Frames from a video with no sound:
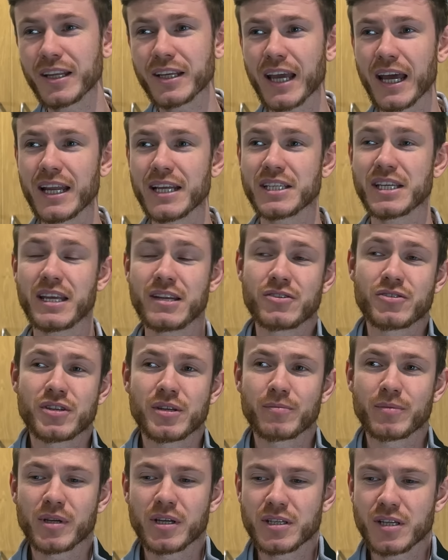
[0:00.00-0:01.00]
again, it's
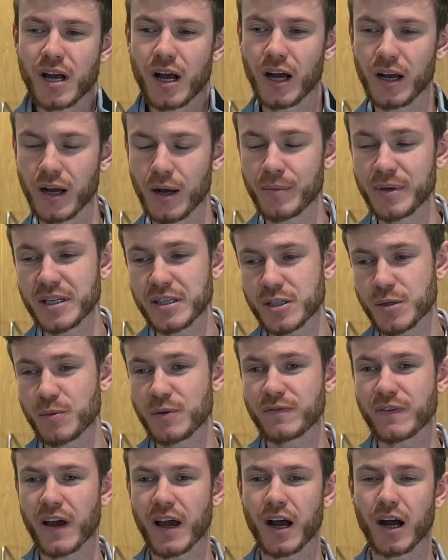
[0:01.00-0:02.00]
interesting because, I mean, to be
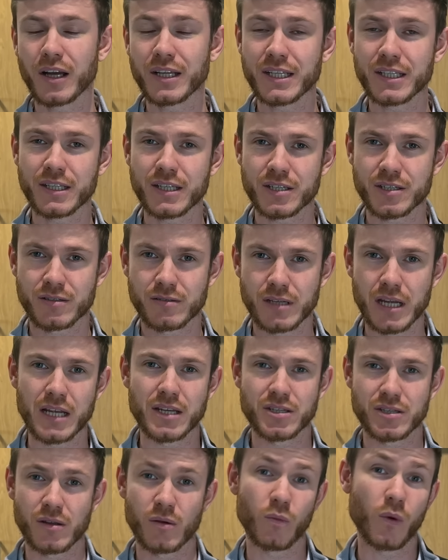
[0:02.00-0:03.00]
fair, I did this
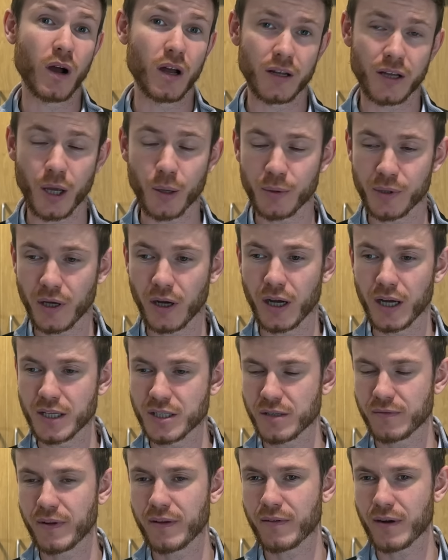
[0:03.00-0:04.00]
test a while ago with
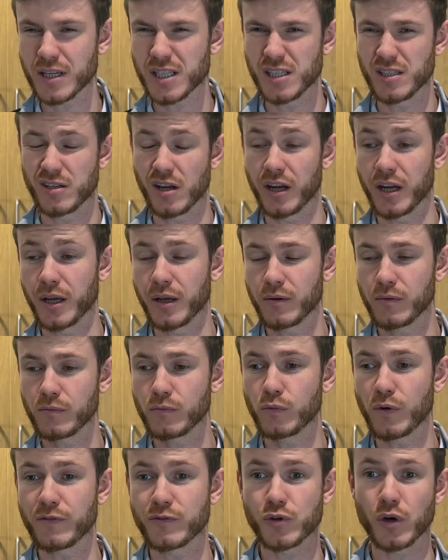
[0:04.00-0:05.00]
irons. I've never actually done it
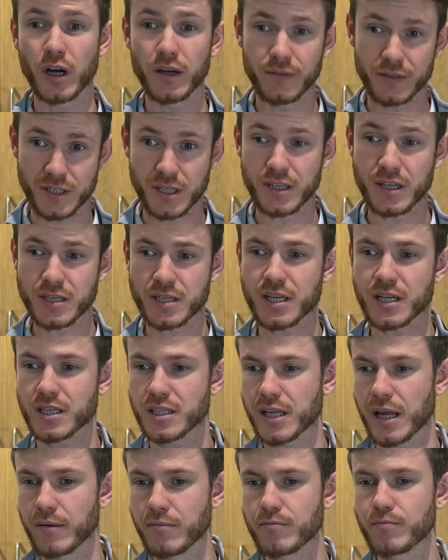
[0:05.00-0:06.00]
with driver to this
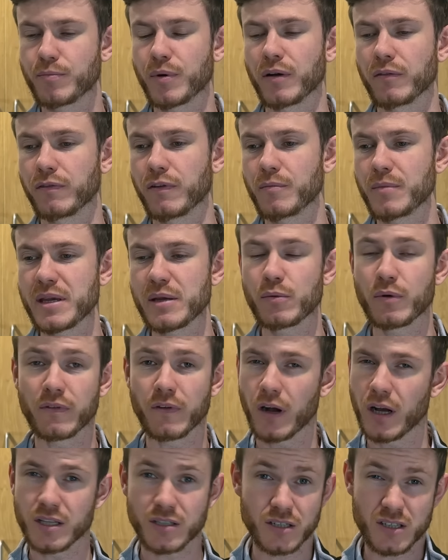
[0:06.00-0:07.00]
extent. But for me, with
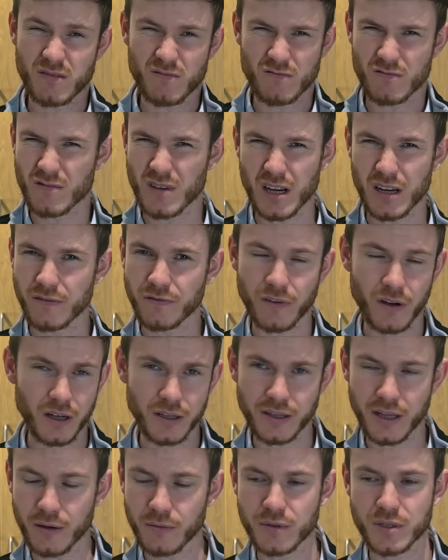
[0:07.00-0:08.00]
irons, I didn't really
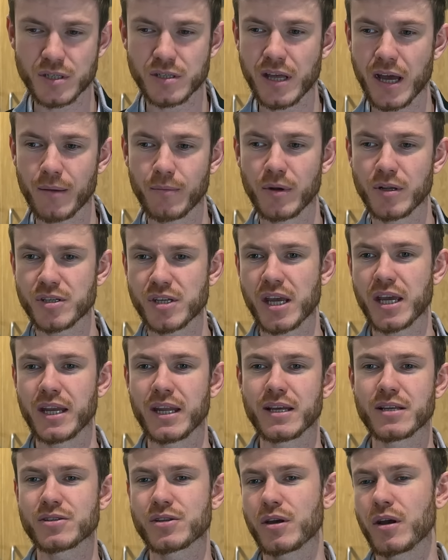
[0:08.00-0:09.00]
find there was that much in
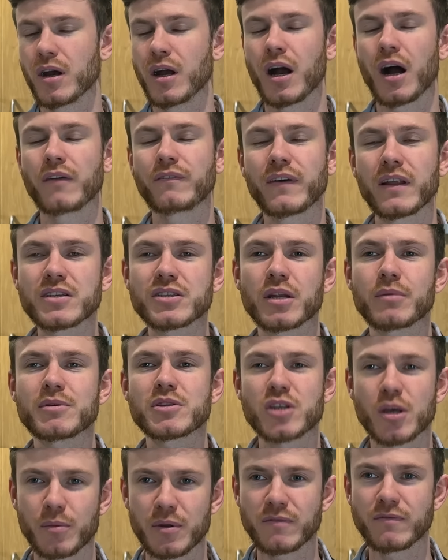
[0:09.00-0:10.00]
it. So I feel there's going to be
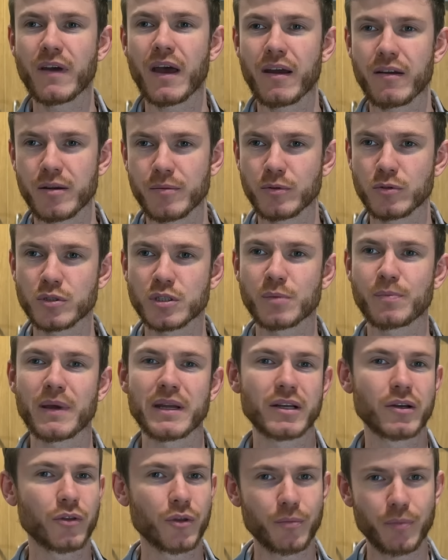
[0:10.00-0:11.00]
so many variables
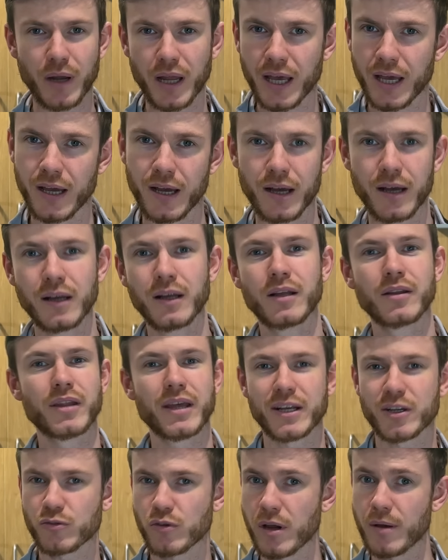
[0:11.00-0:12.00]
depending on the player,
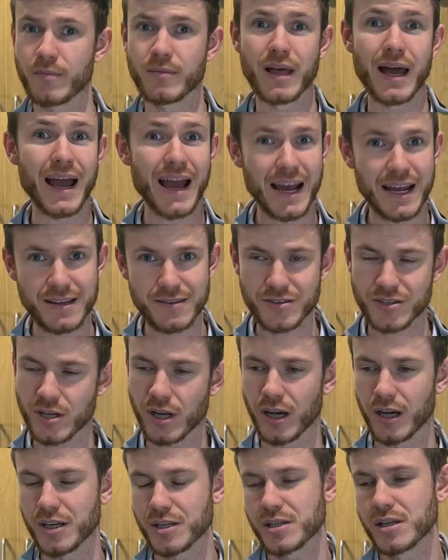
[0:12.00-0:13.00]
their grip, their hand
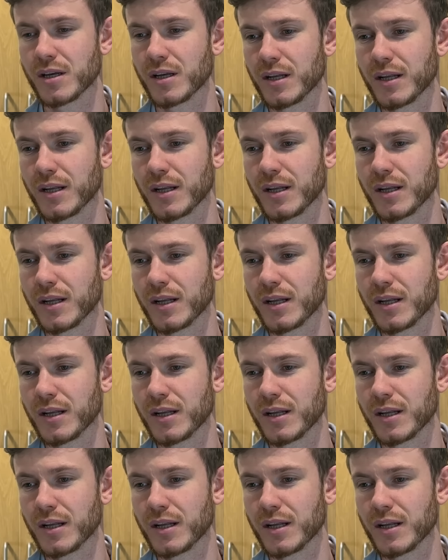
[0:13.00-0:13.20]
size.